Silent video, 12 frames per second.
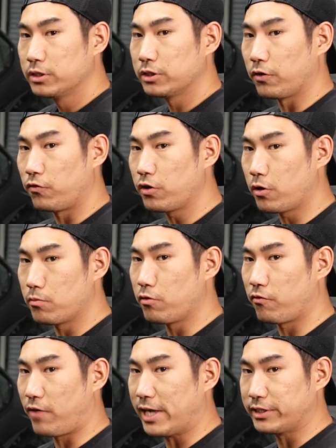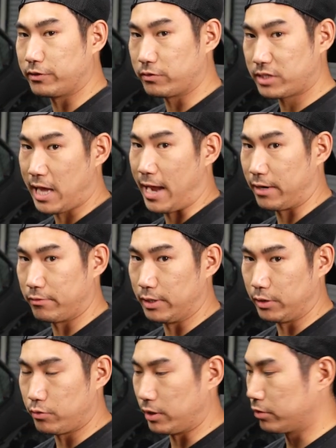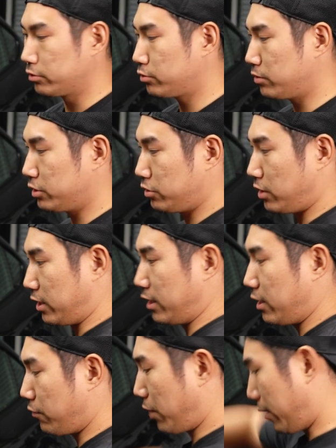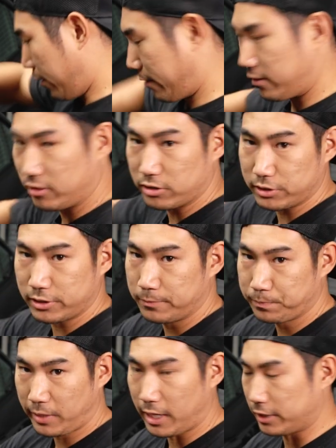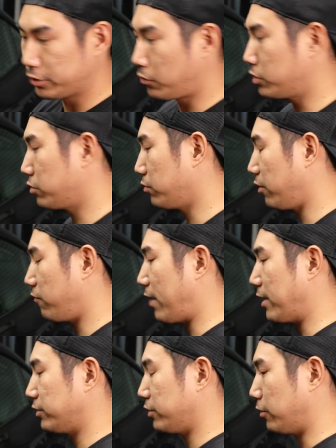So if you don't move fast, it'll tack really quick, which means you gotta get it right and then just kind of squeeze you really fast.